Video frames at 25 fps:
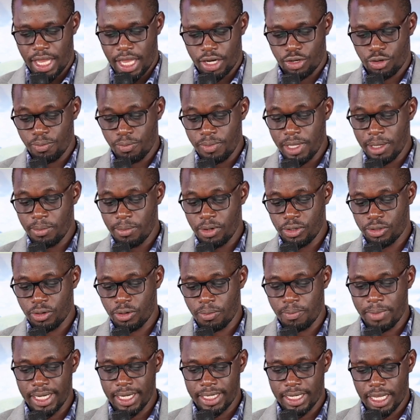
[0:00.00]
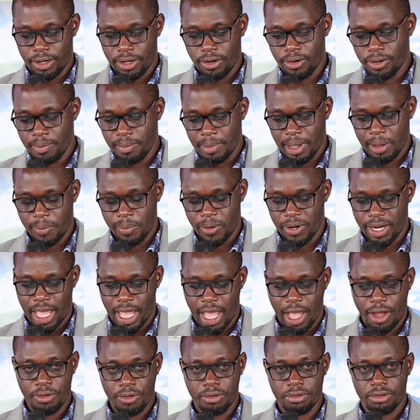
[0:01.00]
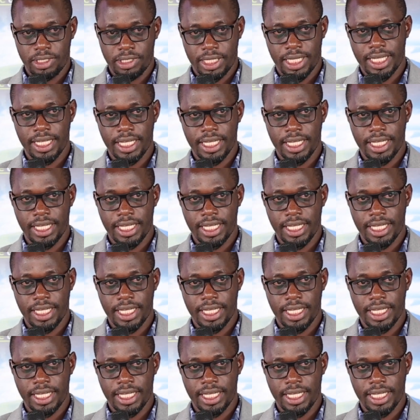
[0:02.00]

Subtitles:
to be able to build a roadmap on how